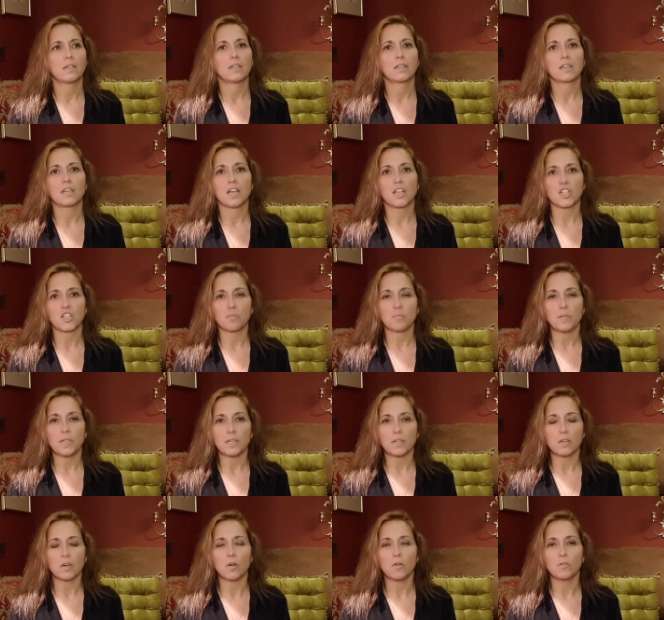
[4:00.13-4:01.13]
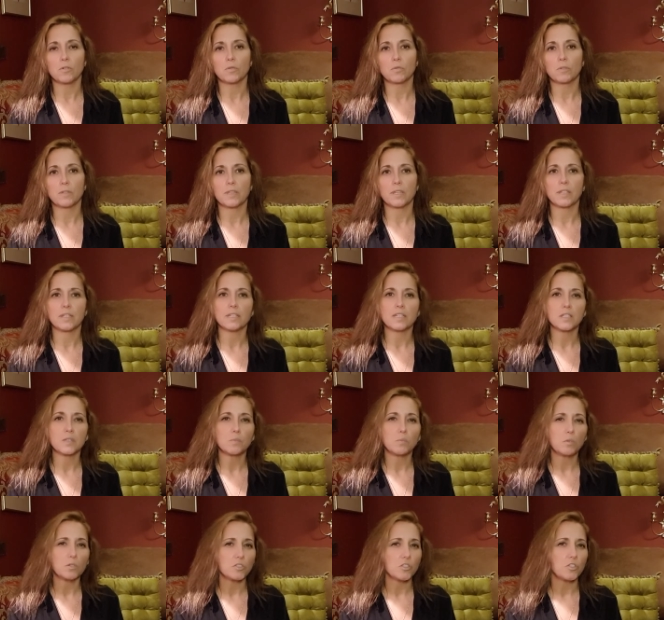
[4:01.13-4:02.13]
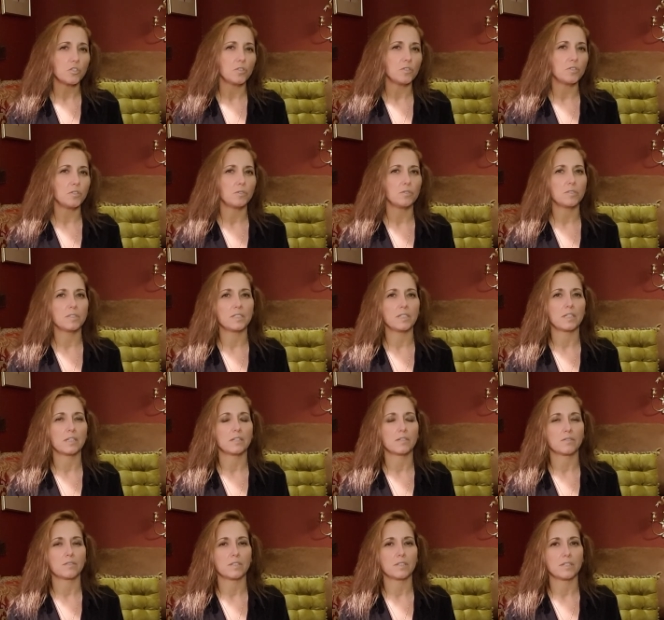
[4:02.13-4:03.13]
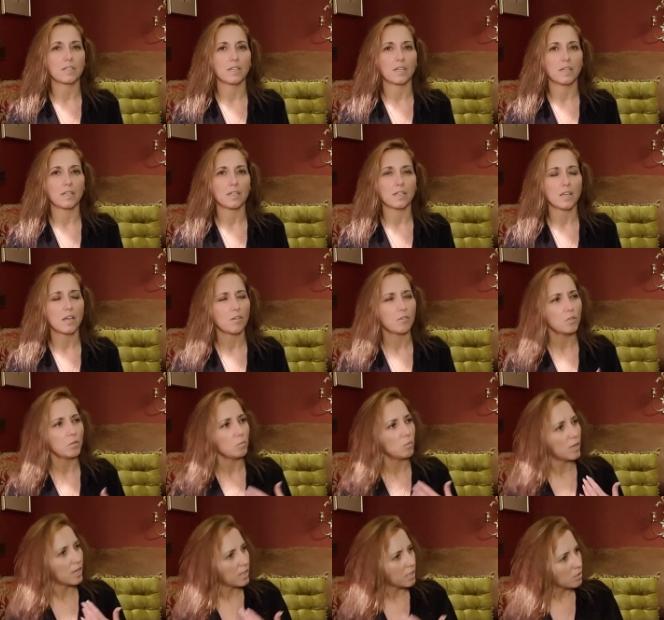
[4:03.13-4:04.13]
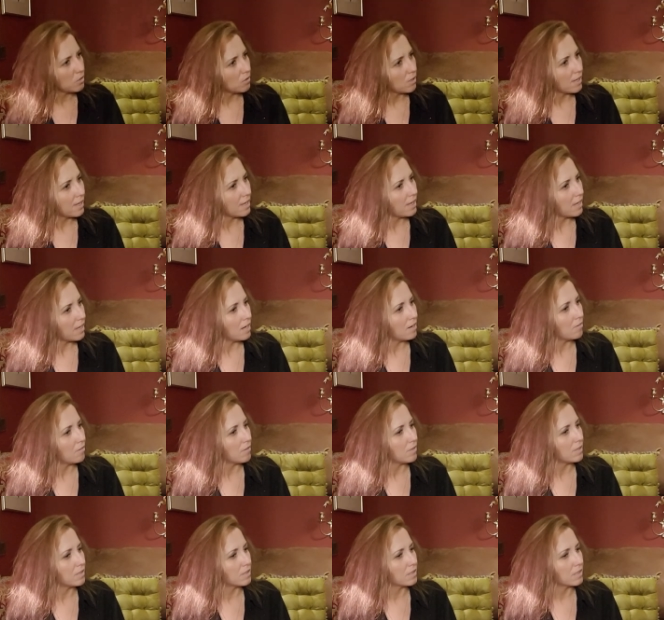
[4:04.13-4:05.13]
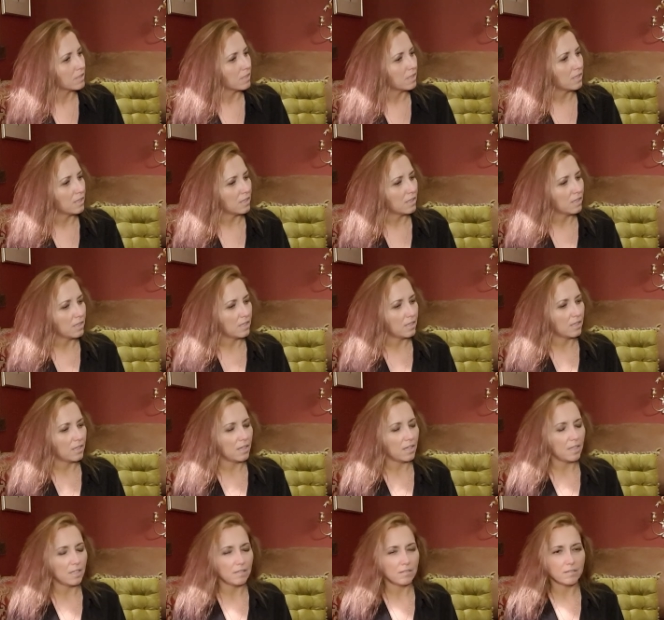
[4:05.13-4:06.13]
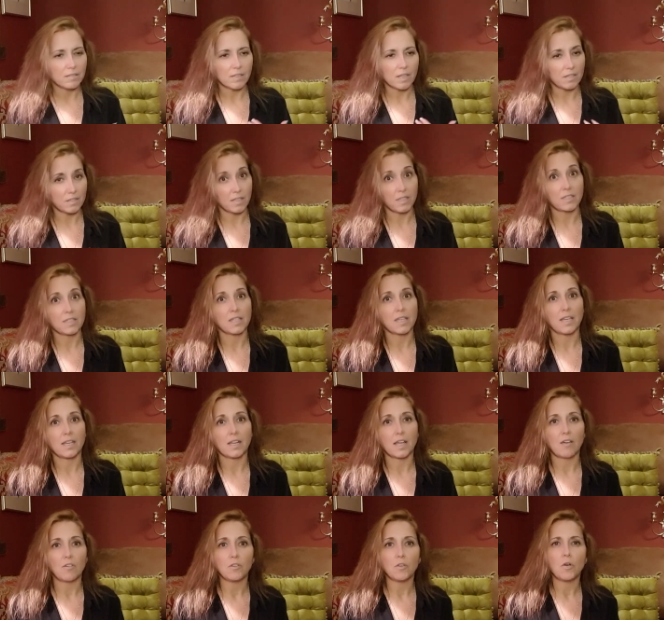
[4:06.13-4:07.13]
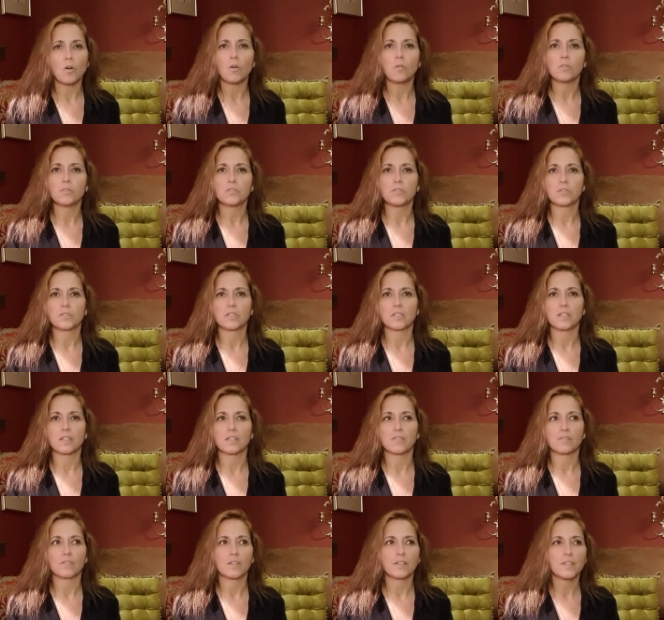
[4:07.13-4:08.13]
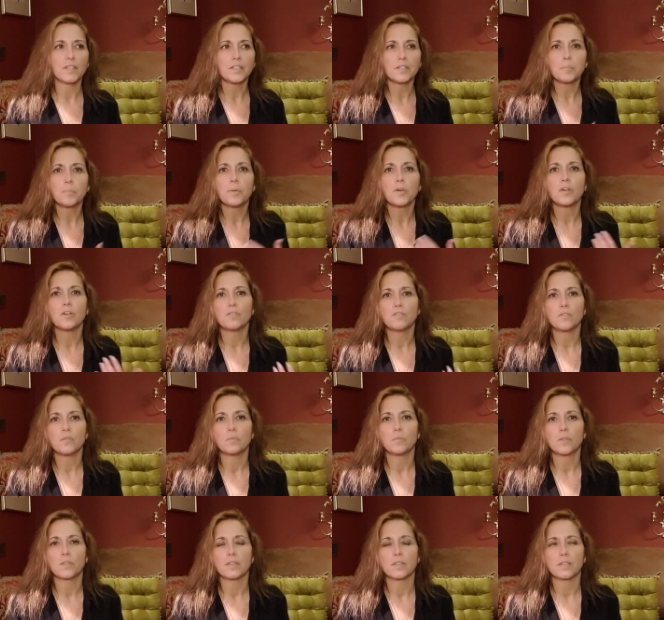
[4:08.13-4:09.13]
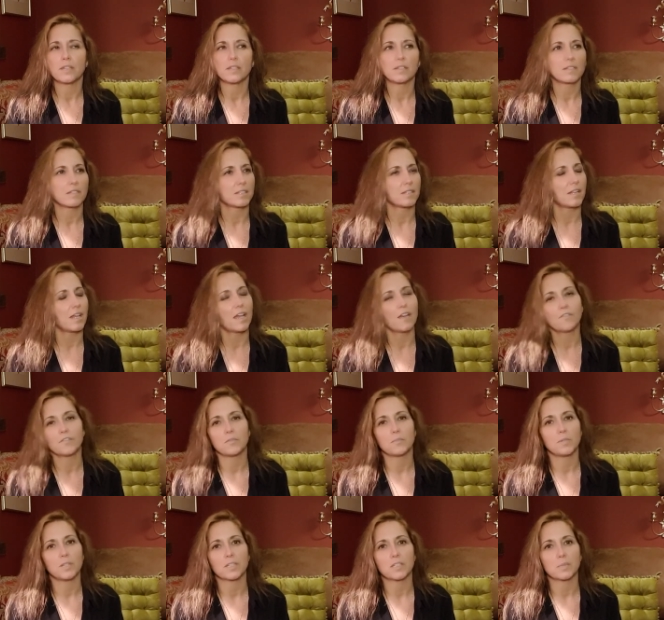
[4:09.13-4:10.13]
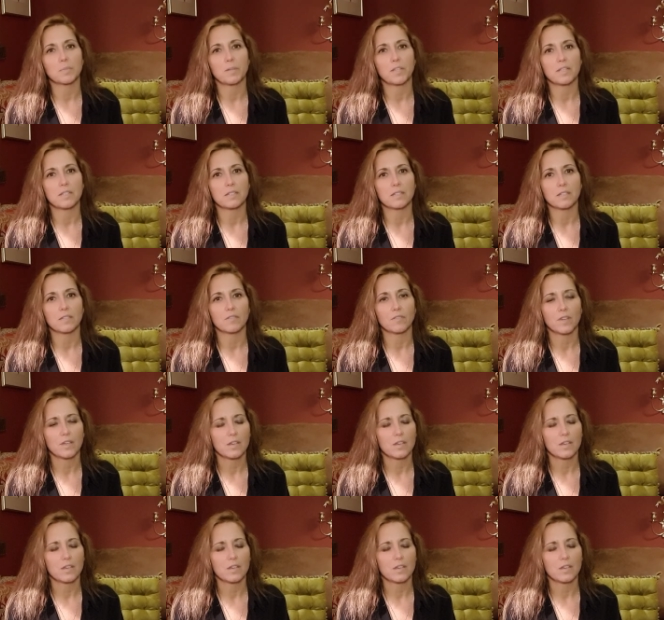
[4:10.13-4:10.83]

cashmere coat with it. It's what you do at the end of the day and how you wear your hair and and as I said, how you hold yourself. And then the perfume with it, it doesn't have to be expensive.